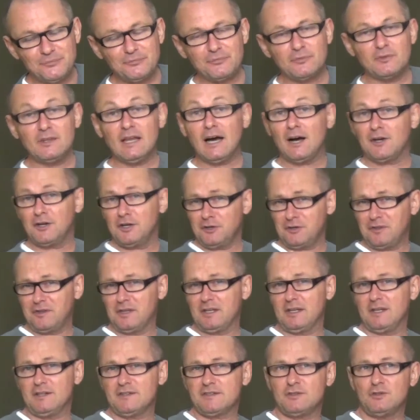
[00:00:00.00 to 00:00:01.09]
now another
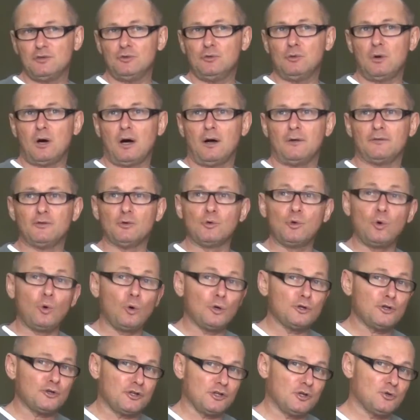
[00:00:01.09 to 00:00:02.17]
thing is to call
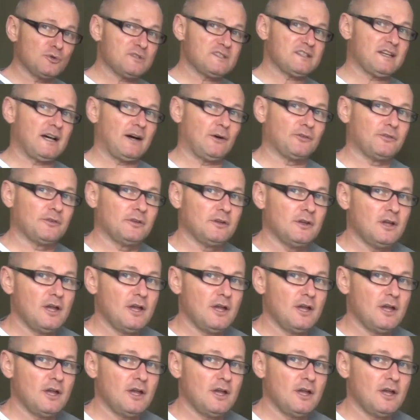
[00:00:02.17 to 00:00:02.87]
your notes out,